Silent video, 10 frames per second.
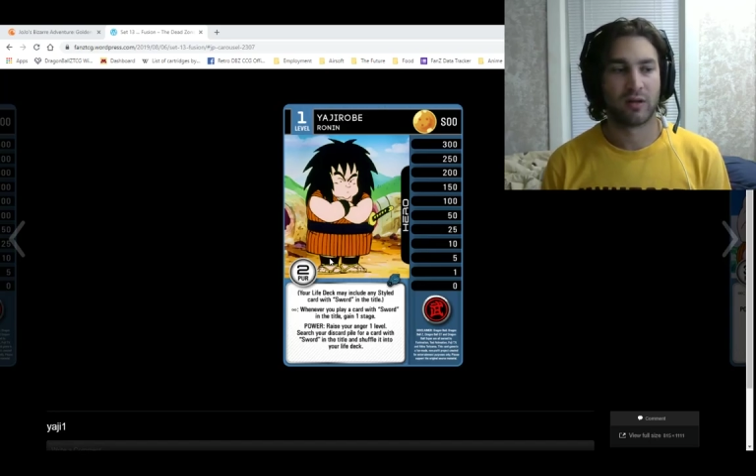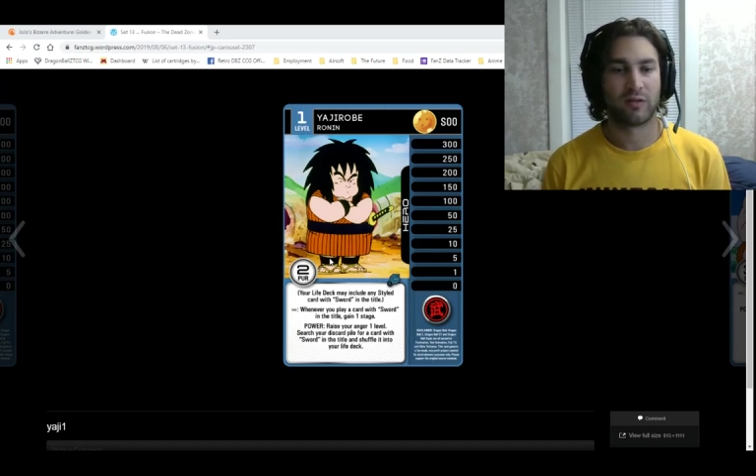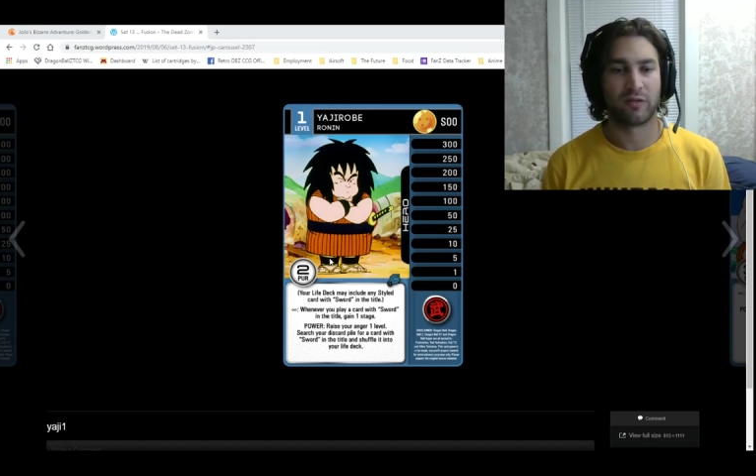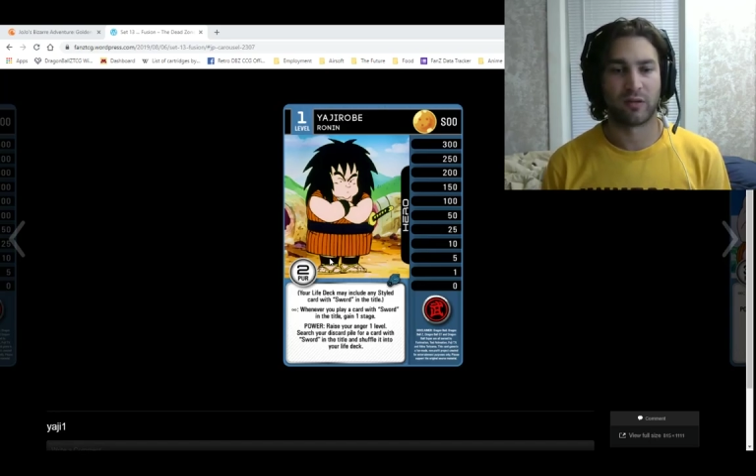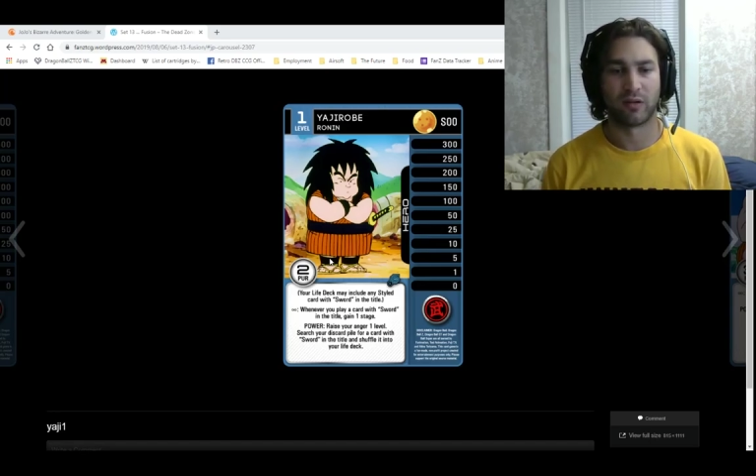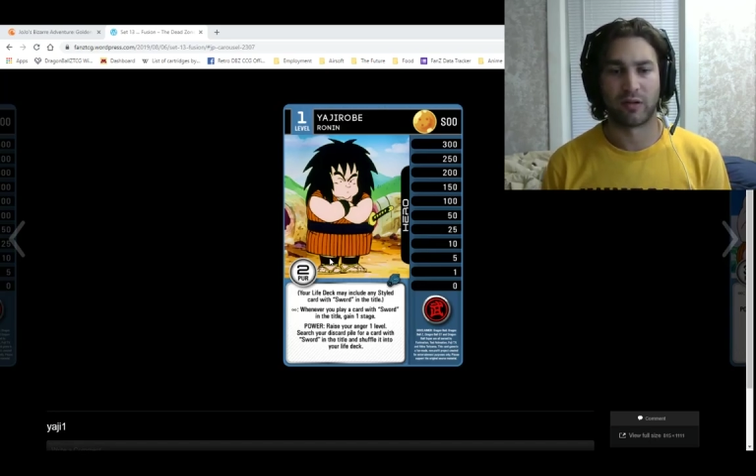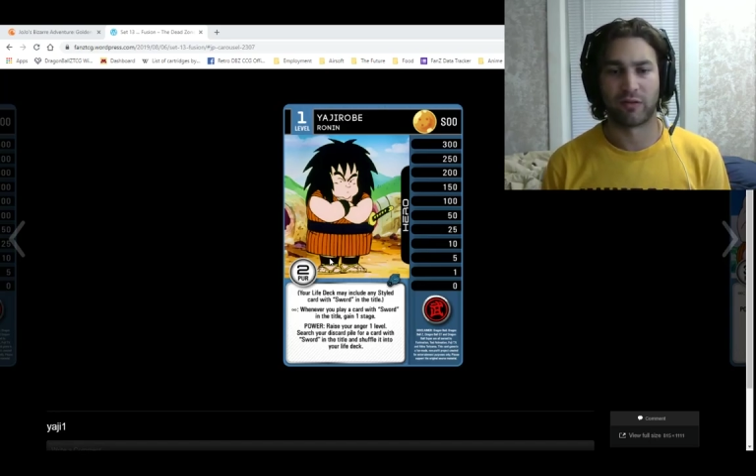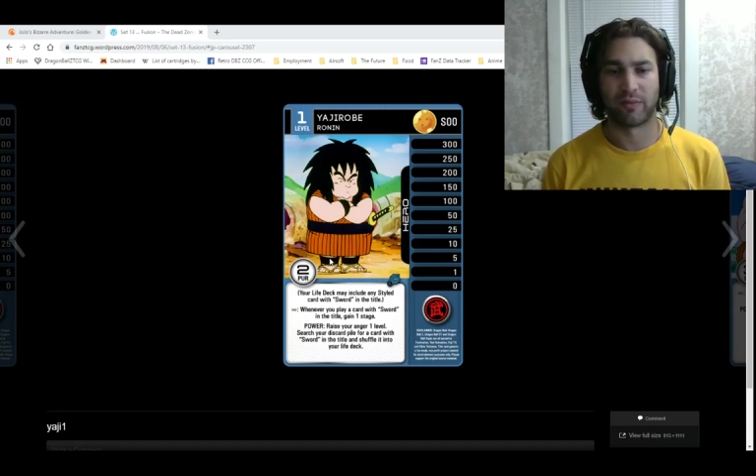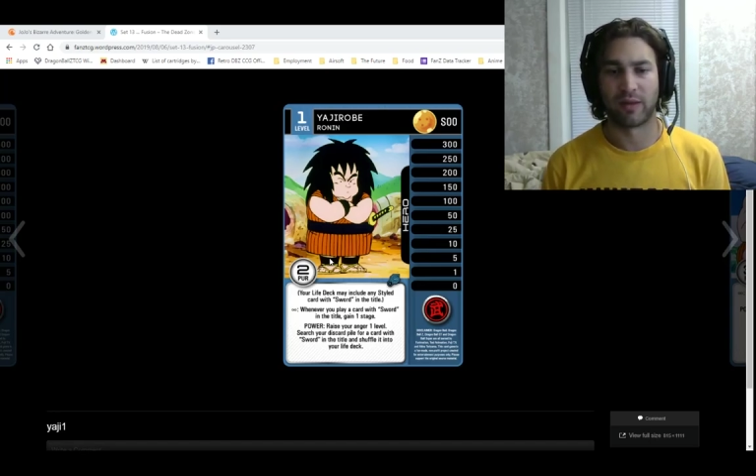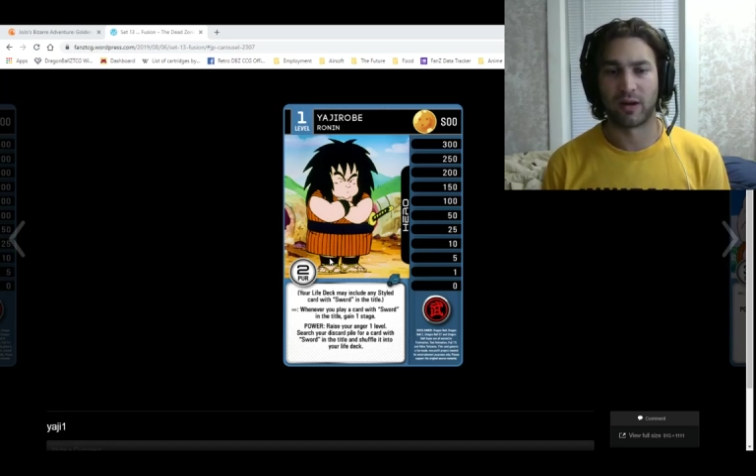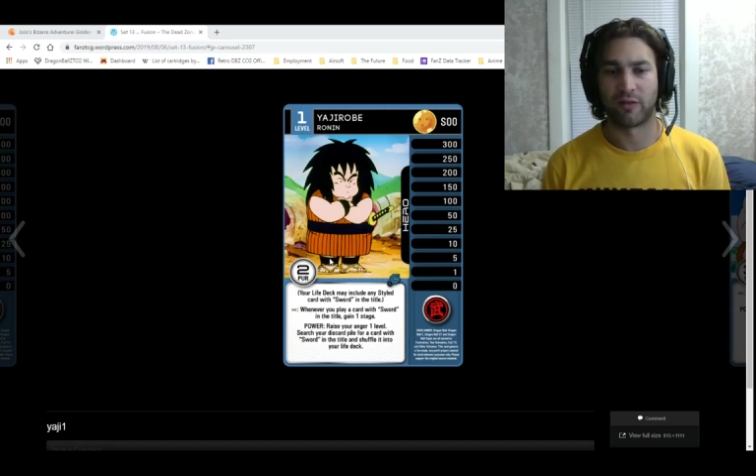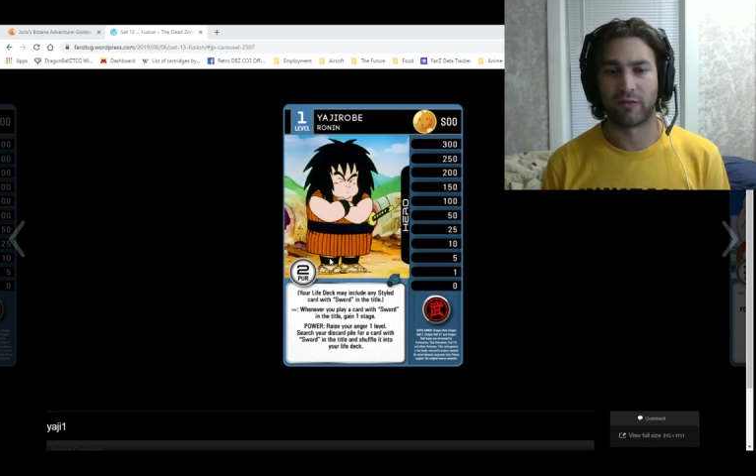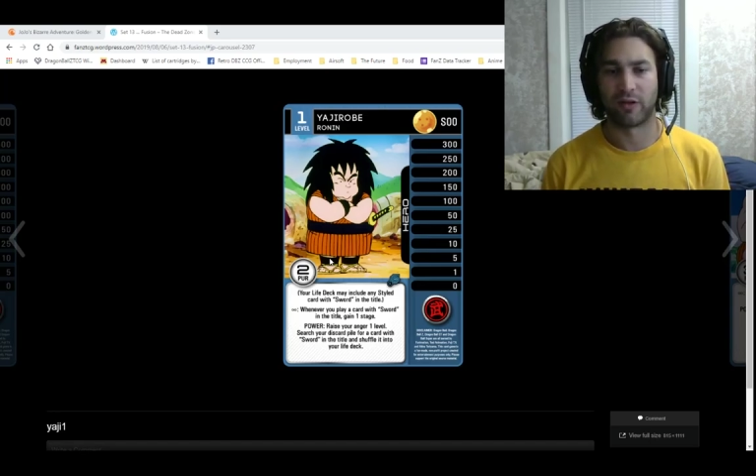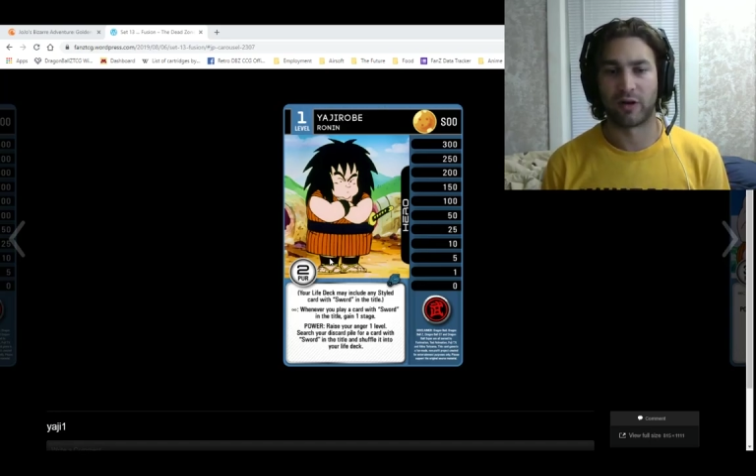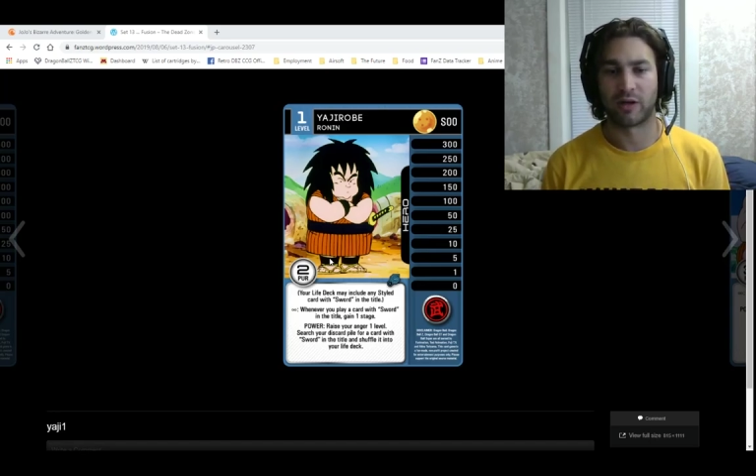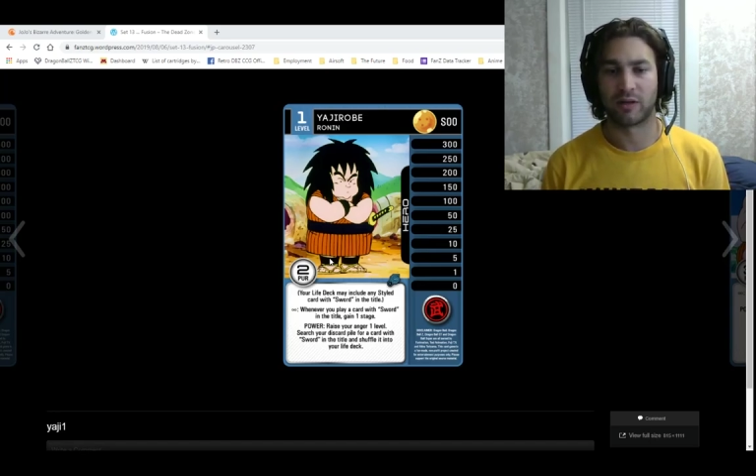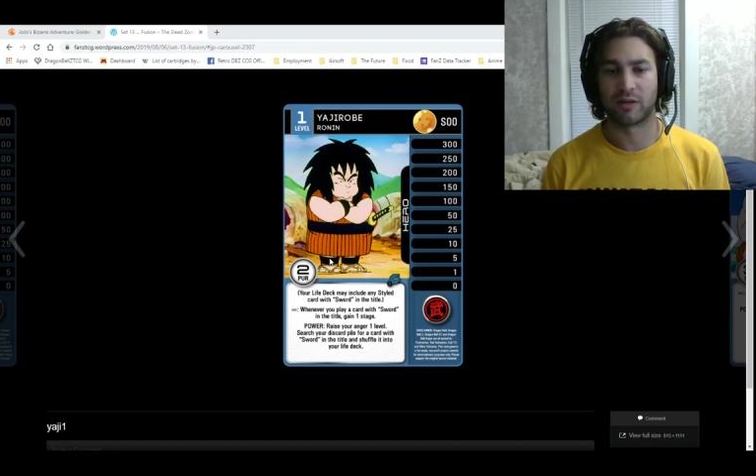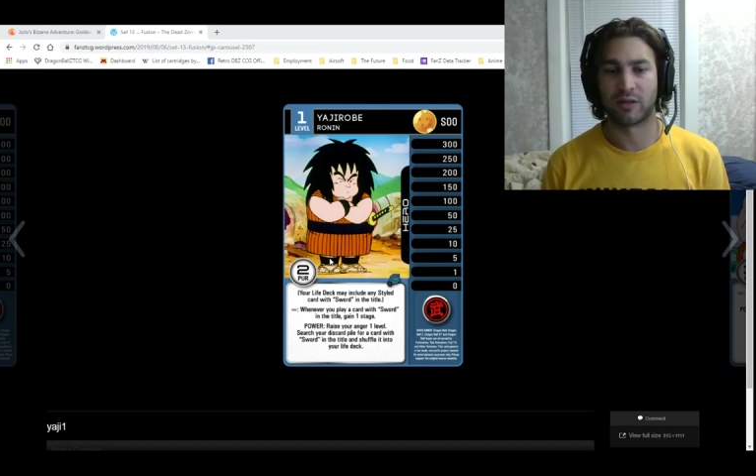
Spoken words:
So that's something to consider.